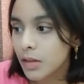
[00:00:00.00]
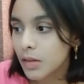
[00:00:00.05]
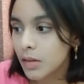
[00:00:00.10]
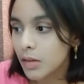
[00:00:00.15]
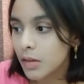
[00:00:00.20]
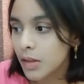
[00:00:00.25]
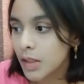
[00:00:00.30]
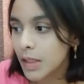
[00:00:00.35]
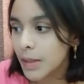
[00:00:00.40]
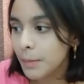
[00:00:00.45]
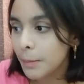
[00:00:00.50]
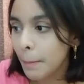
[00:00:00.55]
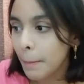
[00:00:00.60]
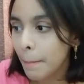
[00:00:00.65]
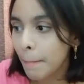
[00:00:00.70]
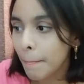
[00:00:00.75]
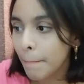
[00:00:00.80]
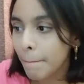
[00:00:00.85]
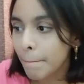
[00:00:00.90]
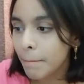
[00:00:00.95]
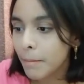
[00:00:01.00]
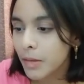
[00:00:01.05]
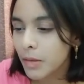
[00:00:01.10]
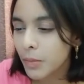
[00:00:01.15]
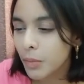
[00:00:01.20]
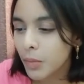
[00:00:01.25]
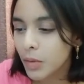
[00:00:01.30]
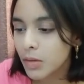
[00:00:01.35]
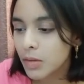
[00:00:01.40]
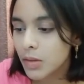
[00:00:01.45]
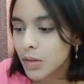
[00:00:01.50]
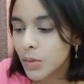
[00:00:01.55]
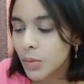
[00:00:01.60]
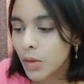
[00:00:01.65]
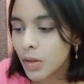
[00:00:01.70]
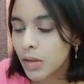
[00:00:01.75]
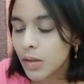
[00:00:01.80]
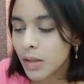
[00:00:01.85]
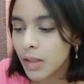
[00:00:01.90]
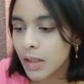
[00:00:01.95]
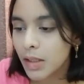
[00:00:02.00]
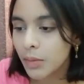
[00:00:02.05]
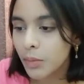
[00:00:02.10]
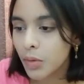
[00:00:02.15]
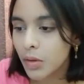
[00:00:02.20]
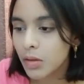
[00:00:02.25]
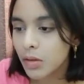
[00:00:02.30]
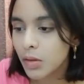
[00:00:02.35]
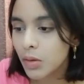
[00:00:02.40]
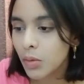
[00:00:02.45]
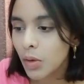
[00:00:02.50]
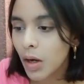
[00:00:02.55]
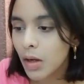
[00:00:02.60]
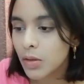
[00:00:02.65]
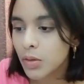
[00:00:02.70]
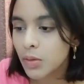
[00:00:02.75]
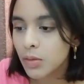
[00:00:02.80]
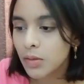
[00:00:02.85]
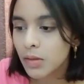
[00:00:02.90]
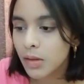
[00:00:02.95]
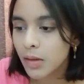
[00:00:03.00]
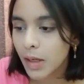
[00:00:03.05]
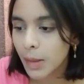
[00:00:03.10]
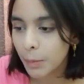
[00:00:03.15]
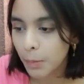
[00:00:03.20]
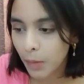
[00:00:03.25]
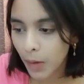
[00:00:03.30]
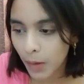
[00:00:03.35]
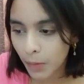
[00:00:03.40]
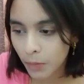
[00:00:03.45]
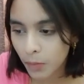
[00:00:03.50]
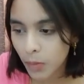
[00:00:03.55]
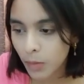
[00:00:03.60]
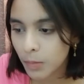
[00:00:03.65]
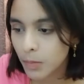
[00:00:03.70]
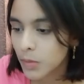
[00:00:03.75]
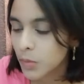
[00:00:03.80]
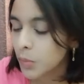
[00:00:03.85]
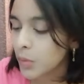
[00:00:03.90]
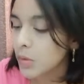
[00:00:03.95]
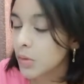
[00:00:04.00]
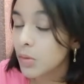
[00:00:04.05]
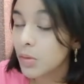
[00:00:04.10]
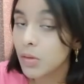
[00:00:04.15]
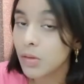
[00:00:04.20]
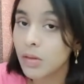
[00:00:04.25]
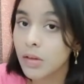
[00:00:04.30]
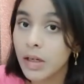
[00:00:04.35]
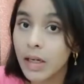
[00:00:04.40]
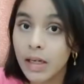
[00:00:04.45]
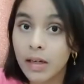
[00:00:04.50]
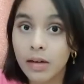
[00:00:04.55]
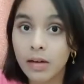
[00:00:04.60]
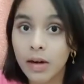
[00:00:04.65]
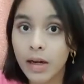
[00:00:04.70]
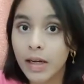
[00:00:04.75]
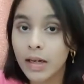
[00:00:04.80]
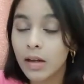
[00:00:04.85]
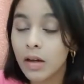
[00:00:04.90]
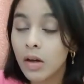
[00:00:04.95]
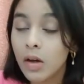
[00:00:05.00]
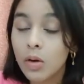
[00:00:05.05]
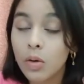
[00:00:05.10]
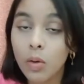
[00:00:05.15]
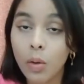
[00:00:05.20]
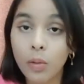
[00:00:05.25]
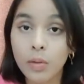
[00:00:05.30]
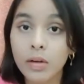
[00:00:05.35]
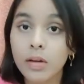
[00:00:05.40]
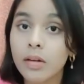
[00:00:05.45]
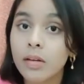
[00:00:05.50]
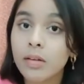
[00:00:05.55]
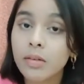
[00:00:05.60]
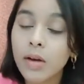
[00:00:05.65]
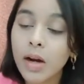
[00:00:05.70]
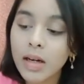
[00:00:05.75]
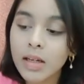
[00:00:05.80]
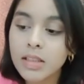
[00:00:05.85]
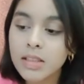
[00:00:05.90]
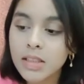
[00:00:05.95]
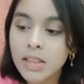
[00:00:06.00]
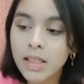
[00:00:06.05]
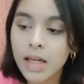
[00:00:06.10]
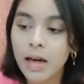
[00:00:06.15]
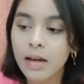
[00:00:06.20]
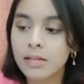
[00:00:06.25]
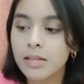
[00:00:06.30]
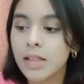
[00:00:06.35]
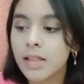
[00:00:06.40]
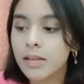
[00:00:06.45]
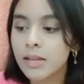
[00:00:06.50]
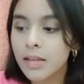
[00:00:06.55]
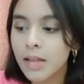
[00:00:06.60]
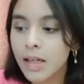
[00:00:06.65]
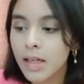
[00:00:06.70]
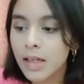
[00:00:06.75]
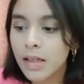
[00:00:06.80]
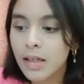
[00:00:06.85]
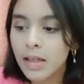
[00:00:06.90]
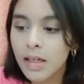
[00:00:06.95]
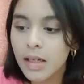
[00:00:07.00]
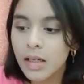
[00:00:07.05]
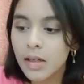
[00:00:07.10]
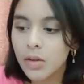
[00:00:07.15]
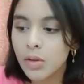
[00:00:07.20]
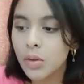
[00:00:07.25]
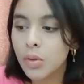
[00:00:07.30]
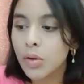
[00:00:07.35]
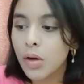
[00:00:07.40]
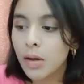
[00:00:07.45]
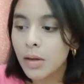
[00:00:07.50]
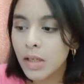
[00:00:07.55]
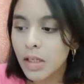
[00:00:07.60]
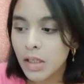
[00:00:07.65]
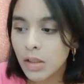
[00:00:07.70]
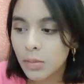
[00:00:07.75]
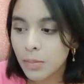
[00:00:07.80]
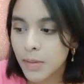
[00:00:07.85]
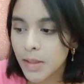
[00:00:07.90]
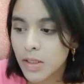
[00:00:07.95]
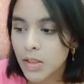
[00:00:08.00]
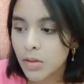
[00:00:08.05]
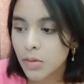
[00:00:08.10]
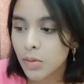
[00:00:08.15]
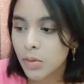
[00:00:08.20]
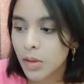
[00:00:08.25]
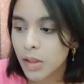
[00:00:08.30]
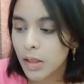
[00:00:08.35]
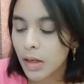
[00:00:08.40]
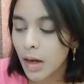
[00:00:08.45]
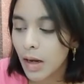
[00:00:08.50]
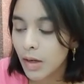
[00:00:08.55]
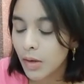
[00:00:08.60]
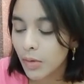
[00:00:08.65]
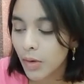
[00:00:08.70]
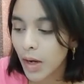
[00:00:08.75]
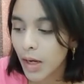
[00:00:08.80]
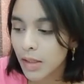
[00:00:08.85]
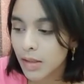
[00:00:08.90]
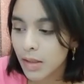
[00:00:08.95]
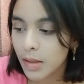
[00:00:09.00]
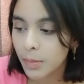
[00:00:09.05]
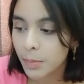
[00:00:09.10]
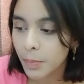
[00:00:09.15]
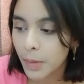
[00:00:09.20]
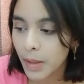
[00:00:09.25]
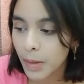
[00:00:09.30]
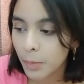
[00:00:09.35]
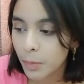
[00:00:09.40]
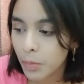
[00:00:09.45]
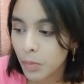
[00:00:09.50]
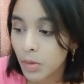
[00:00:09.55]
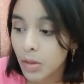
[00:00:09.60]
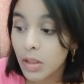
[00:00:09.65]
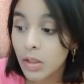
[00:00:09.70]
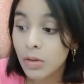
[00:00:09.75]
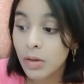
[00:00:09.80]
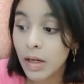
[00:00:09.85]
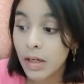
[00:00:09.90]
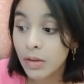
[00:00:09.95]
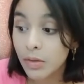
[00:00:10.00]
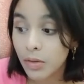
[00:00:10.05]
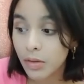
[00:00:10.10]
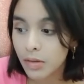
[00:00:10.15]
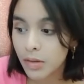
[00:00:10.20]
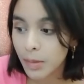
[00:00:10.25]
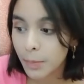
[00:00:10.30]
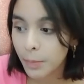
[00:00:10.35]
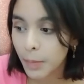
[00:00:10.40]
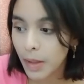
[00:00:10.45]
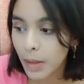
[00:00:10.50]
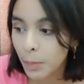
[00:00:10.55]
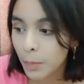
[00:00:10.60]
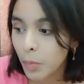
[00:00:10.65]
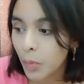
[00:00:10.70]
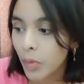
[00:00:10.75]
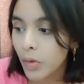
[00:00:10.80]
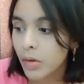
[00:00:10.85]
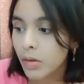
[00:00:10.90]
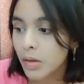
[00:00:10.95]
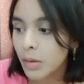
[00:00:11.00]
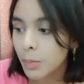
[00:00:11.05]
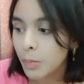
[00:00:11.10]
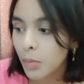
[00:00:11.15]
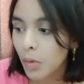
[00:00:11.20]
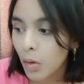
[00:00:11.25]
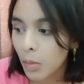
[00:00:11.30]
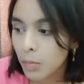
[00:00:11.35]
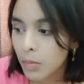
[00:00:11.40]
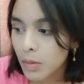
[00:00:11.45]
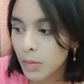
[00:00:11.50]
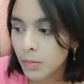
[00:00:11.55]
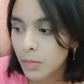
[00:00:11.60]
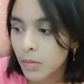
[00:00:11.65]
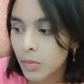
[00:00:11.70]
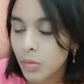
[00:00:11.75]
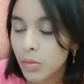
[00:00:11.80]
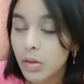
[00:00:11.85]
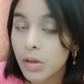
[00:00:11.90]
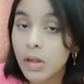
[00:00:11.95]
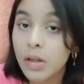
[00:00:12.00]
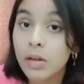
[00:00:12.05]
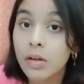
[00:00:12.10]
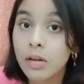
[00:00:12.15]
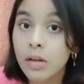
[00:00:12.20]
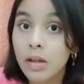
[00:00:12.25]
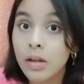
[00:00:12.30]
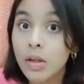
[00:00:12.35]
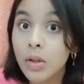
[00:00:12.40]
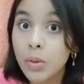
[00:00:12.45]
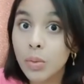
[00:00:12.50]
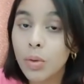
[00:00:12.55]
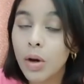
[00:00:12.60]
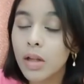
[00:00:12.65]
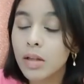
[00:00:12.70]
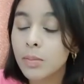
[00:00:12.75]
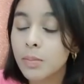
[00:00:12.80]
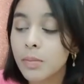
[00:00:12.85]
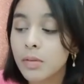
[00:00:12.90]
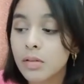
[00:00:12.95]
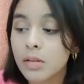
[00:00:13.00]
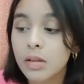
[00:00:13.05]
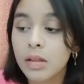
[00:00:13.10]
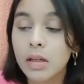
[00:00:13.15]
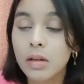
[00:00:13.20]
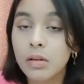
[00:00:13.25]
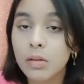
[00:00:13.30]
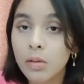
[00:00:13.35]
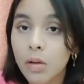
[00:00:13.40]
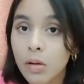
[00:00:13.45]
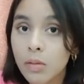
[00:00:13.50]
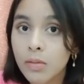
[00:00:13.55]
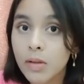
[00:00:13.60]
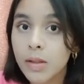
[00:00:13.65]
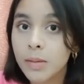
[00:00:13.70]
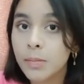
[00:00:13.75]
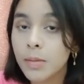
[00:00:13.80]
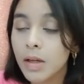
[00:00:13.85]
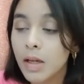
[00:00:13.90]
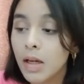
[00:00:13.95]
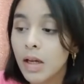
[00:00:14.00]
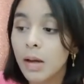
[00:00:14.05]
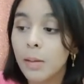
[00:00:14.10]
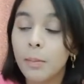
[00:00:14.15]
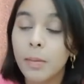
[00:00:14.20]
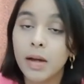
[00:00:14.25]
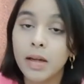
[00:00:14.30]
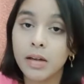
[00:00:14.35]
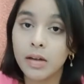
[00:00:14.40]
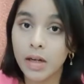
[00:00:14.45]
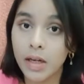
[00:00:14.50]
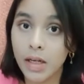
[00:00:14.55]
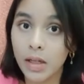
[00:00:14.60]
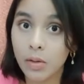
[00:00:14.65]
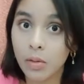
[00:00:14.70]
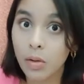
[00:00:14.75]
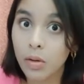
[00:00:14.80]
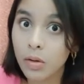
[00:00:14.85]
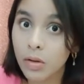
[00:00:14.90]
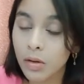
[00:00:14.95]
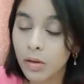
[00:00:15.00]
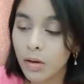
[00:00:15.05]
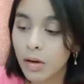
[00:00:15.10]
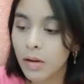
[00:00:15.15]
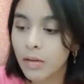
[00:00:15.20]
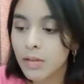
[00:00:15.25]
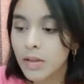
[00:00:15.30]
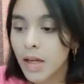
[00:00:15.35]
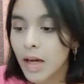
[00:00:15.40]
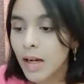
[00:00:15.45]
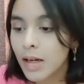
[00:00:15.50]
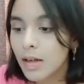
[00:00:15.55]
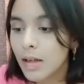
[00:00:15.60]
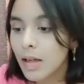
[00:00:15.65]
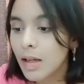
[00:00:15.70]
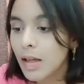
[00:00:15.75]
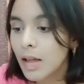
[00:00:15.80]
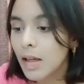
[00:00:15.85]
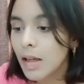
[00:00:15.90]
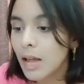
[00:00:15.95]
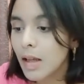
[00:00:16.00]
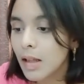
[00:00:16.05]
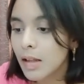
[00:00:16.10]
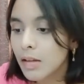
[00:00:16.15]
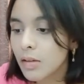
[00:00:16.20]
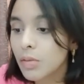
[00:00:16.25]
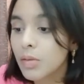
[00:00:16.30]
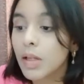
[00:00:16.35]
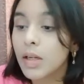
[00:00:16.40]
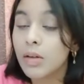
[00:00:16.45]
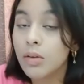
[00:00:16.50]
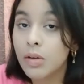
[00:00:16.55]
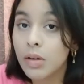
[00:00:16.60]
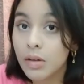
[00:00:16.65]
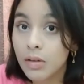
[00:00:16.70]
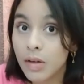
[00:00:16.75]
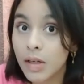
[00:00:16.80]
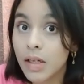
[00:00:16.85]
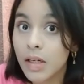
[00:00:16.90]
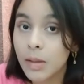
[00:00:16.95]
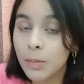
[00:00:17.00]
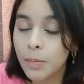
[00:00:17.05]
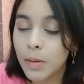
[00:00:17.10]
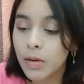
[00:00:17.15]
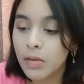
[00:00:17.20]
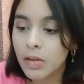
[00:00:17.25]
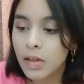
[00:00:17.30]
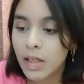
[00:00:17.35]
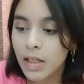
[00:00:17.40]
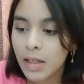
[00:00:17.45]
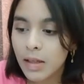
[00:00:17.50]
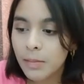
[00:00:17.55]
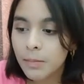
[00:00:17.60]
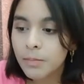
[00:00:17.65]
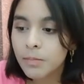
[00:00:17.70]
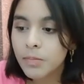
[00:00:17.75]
Okay. So once you choose the right platforms, once you create a right content strategy, as I said, you need to make sure you attract their pain. You need to address their pain points and problems, so you as a person can solve them by creating content around that, so that you can create an inbound lead.